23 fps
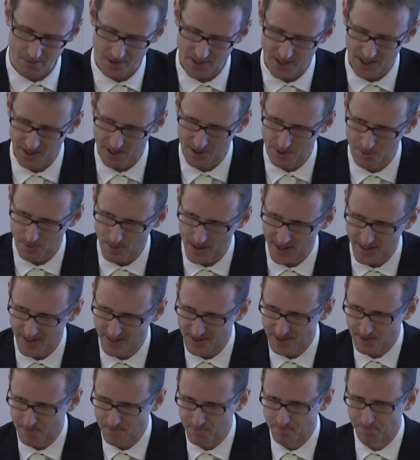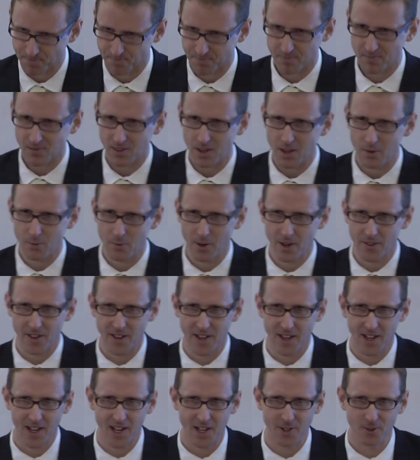Mercedes-Benz where they
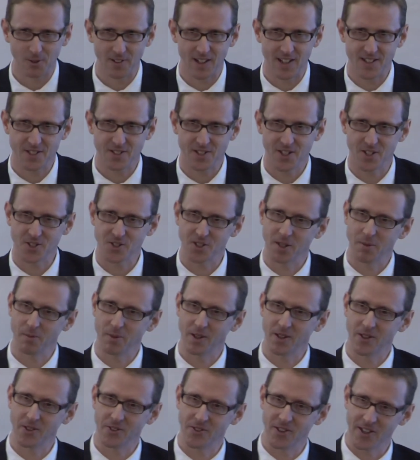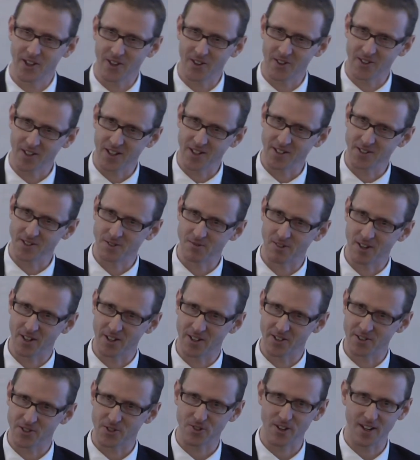hide all their stitching because they can't get it to run
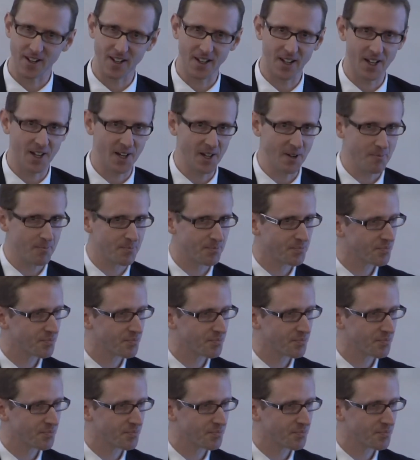in a straight line.